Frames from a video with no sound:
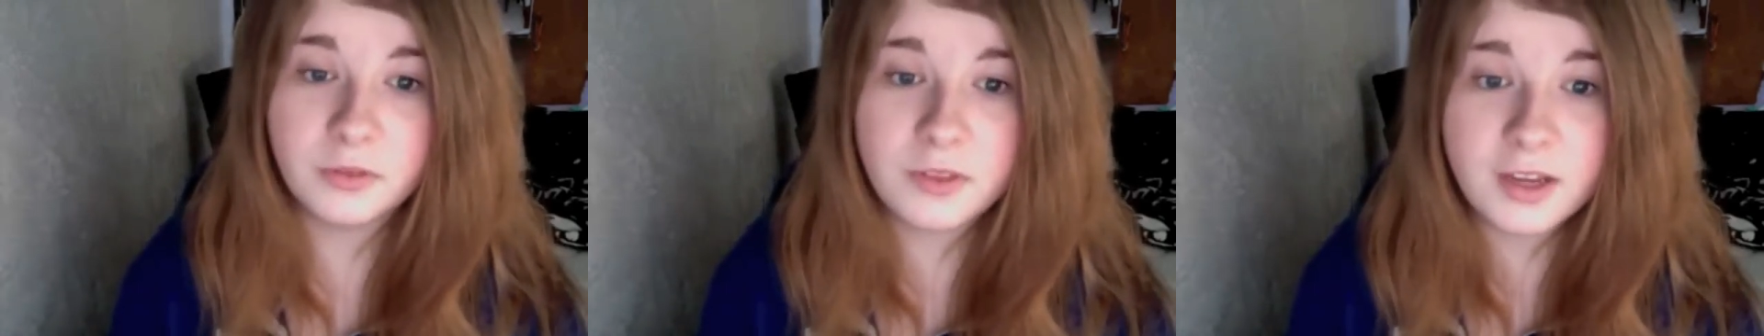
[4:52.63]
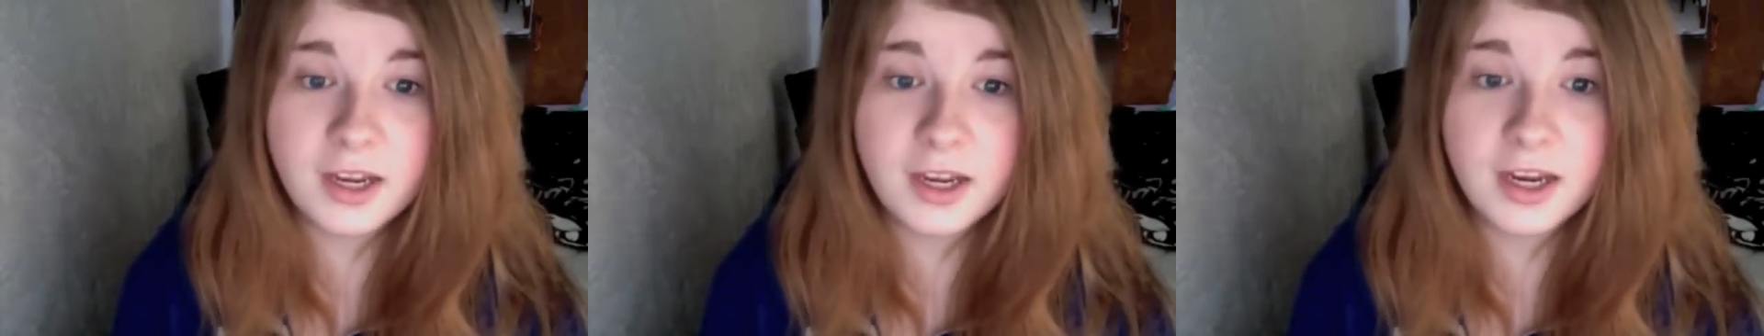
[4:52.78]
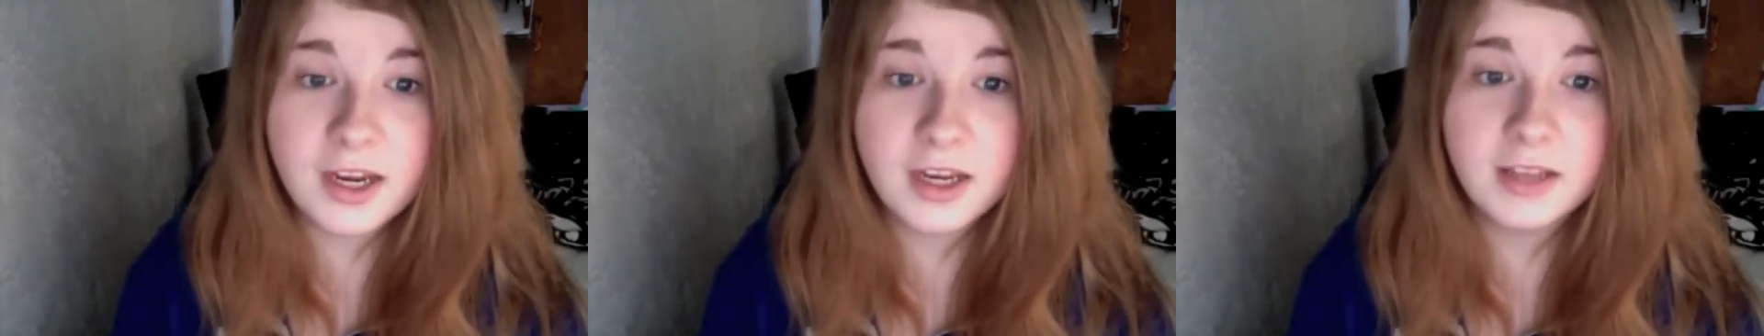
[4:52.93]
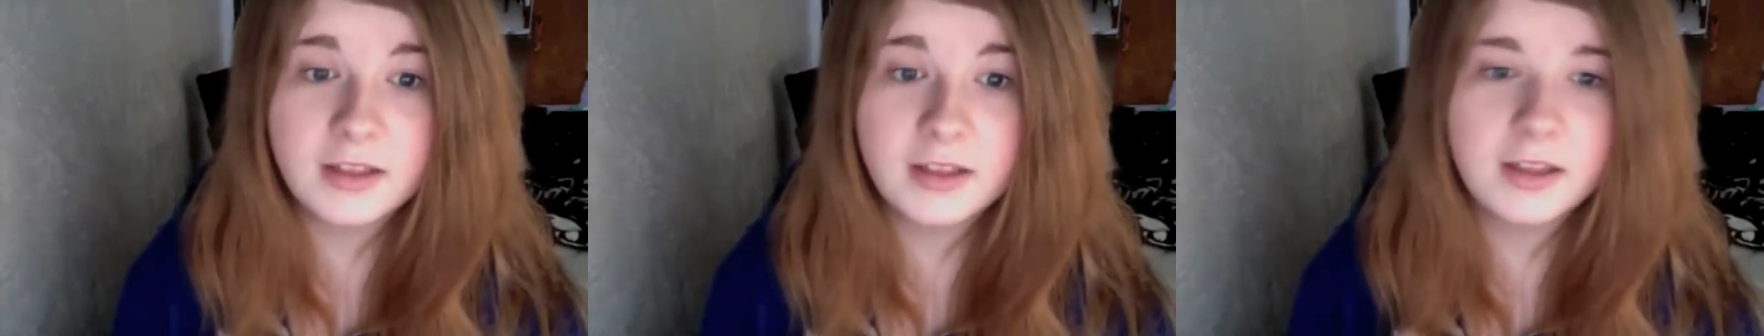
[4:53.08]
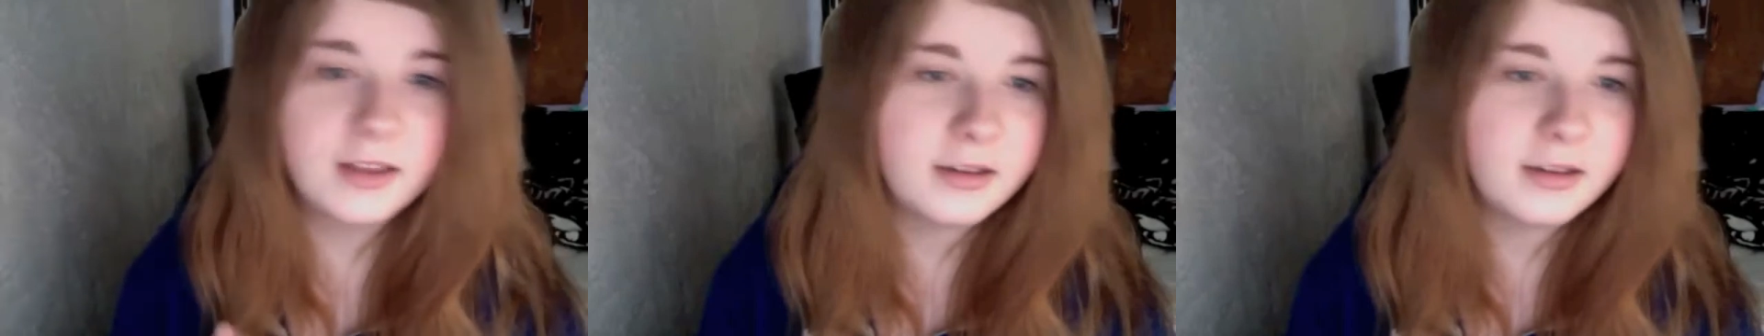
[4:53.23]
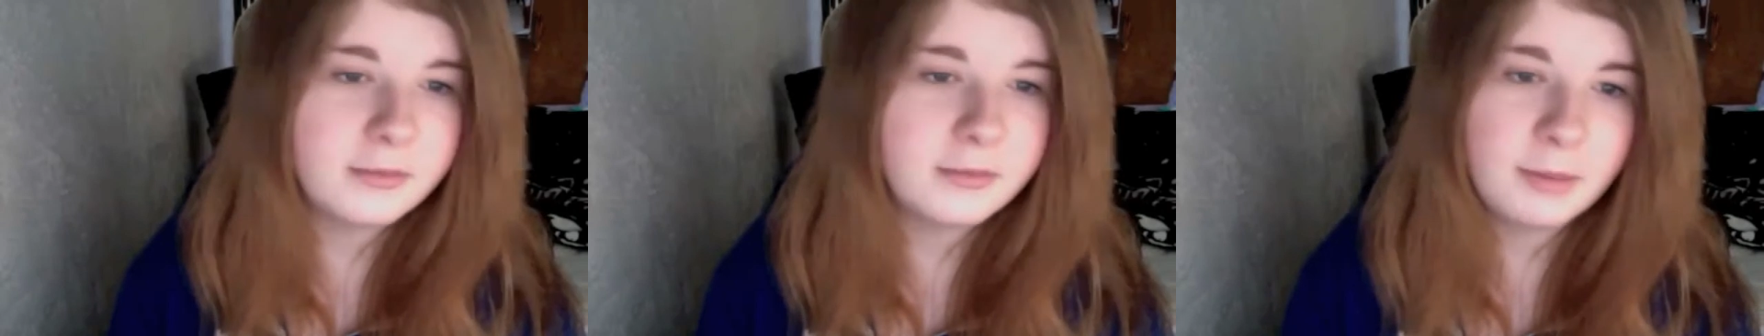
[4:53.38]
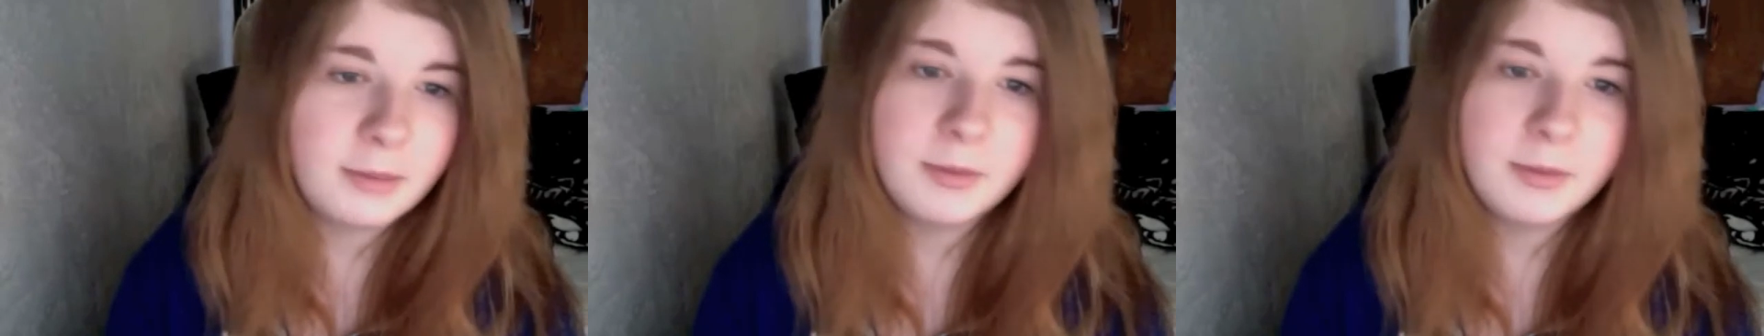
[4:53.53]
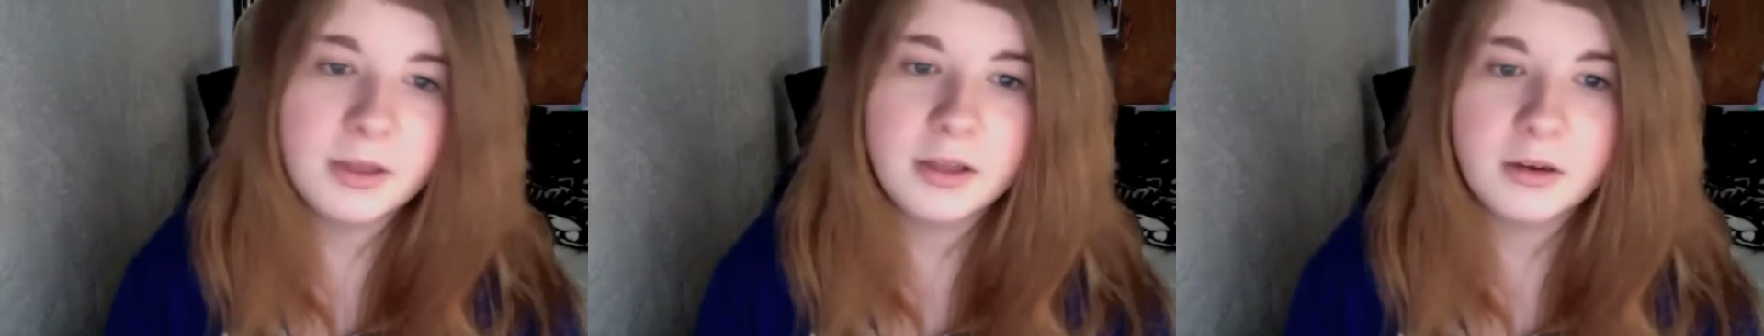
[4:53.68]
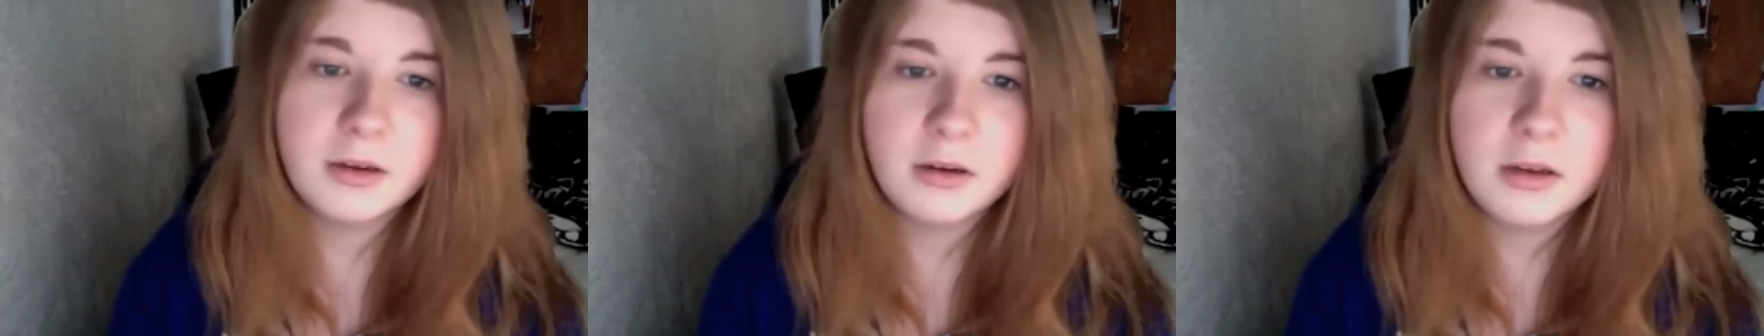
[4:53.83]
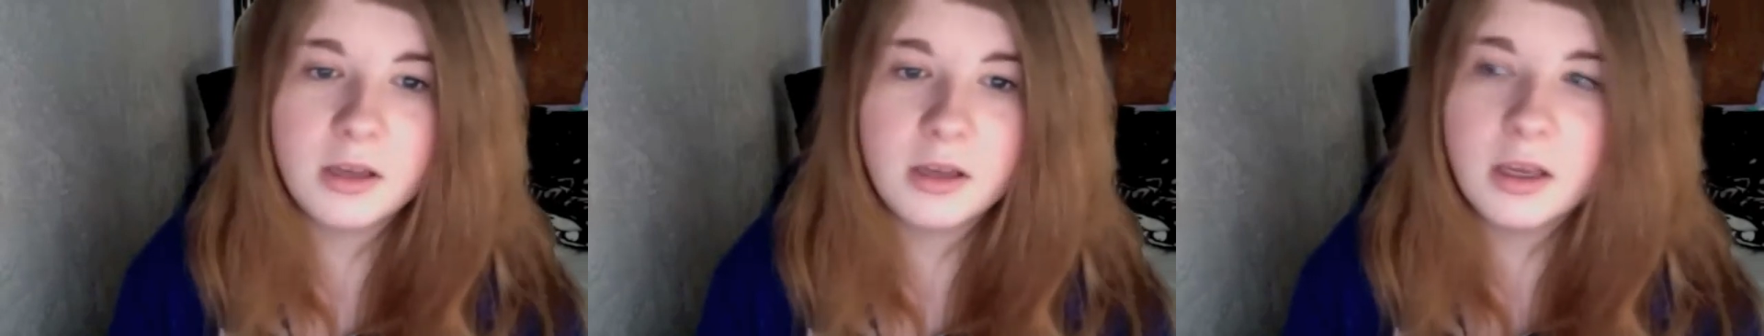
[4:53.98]
thing, and then maybe
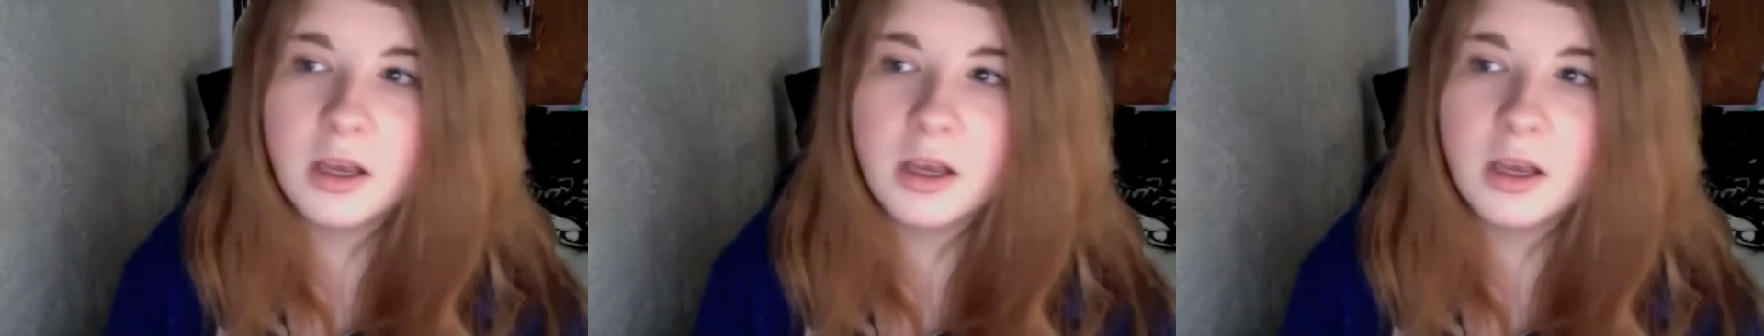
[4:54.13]
they'll